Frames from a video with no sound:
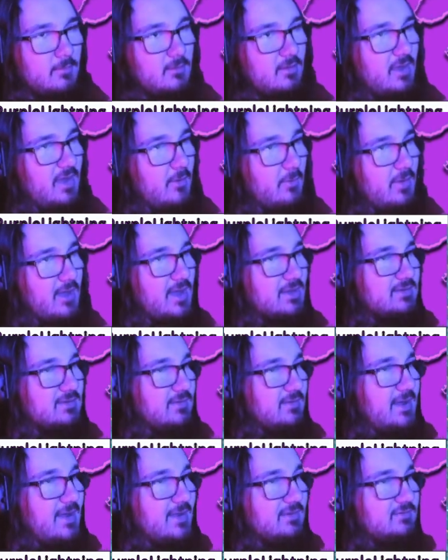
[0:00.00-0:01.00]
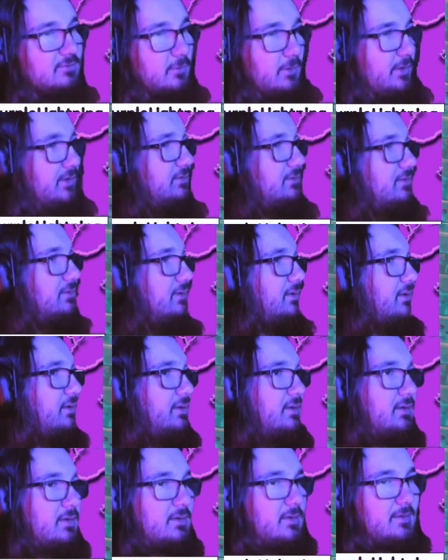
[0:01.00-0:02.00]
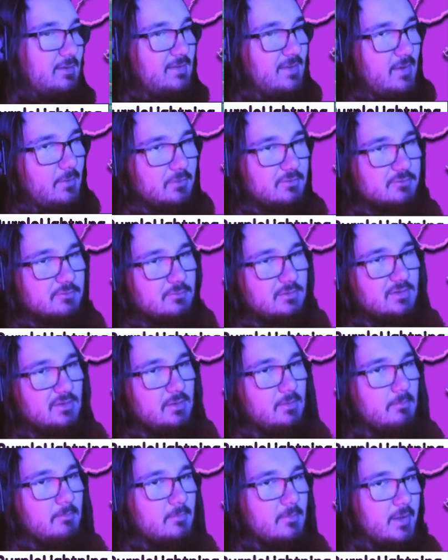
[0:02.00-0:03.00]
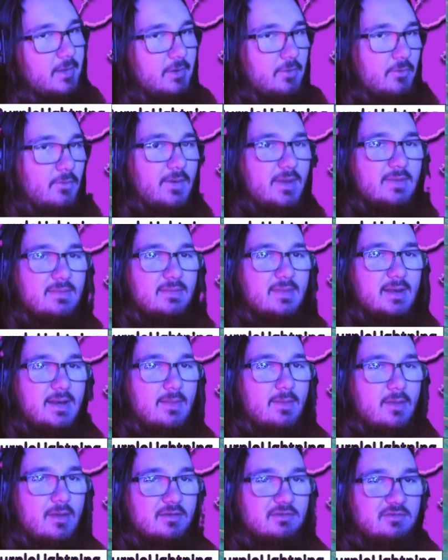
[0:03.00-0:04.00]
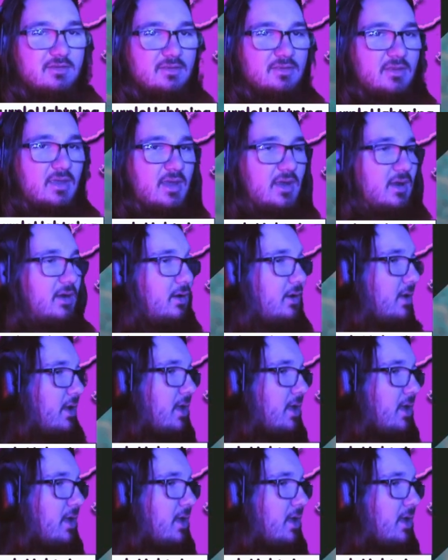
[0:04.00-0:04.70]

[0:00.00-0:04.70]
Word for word: Okay, we got the last one. That was really annoying that I lost it there.